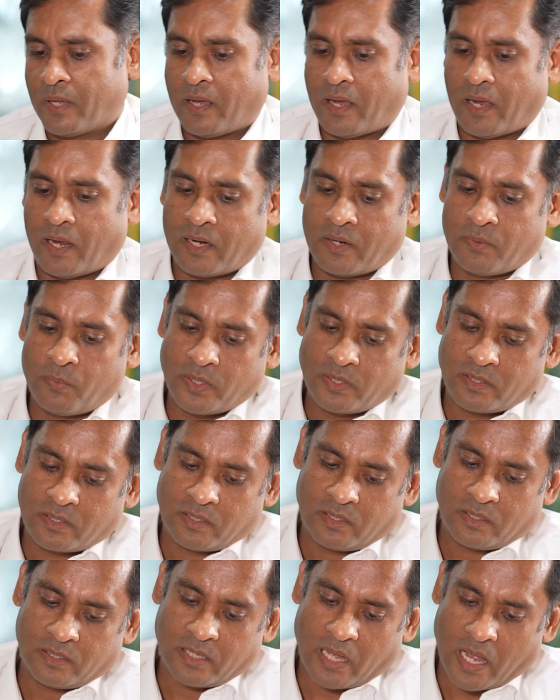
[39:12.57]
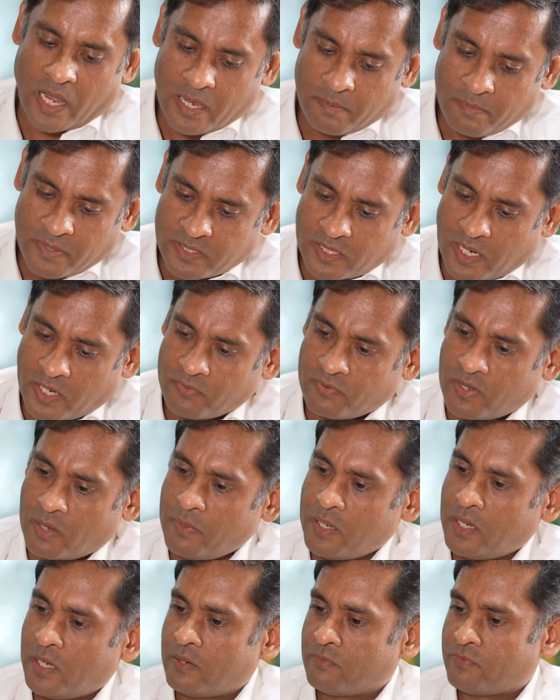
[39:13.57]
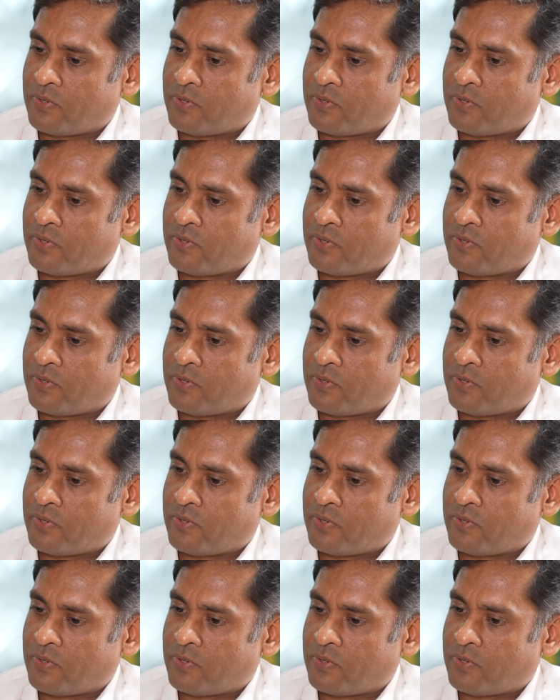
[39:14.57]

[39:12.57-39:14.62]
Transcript: And with IMS kind of coming in